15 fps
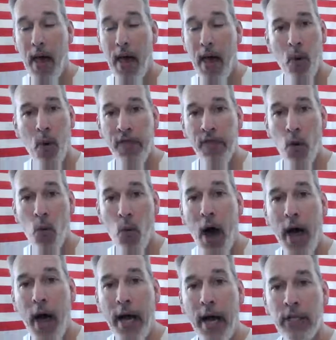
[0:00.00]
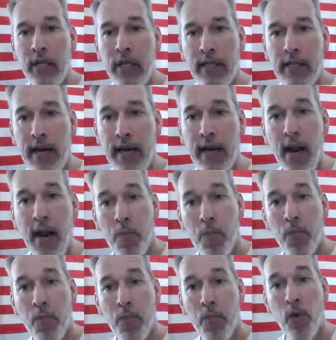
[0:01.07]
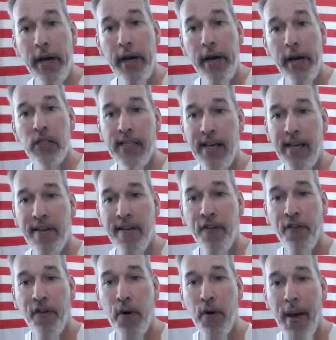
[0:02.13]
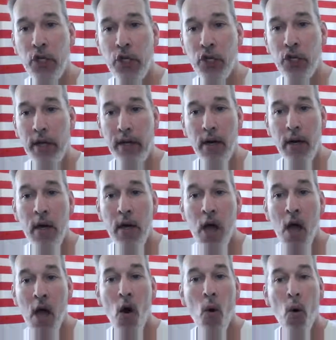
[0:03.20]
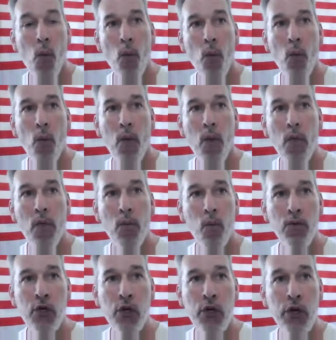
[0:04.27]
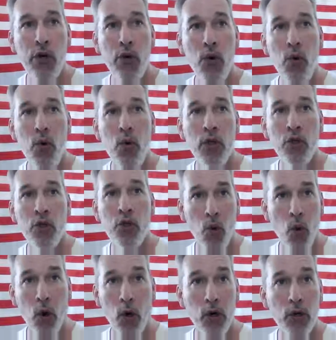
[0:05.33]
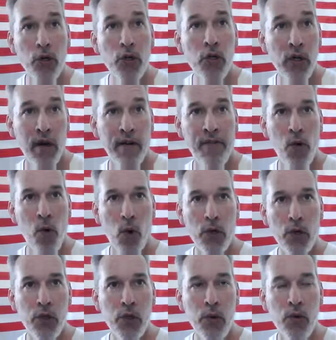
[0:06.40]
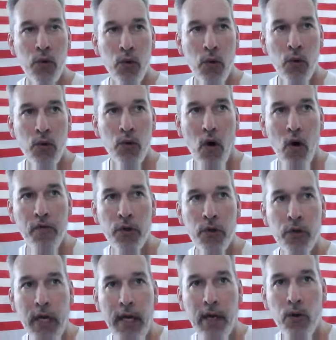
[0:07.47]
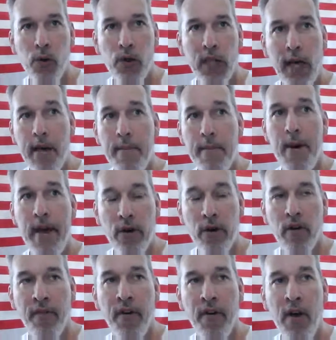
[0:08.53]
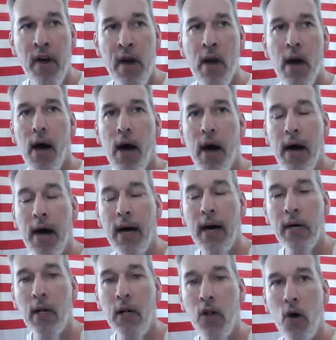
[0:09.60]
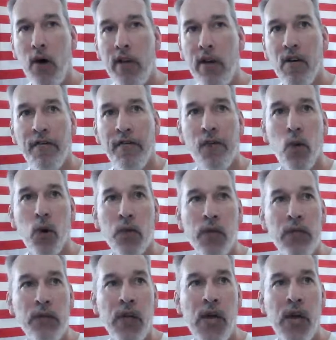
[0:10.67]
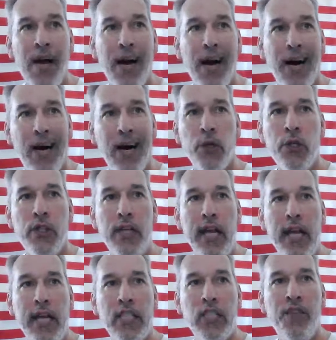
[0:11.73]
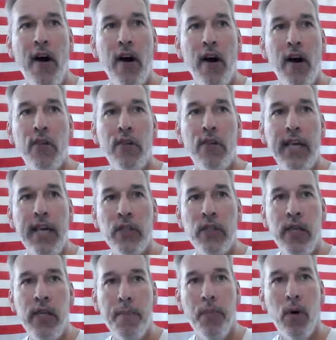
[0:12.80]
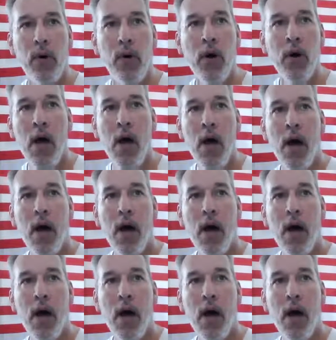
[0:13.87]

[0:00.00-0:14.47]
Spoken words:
Martha Washington brings this information to George, of course, who's the commander of colonial forces. Other states followed the example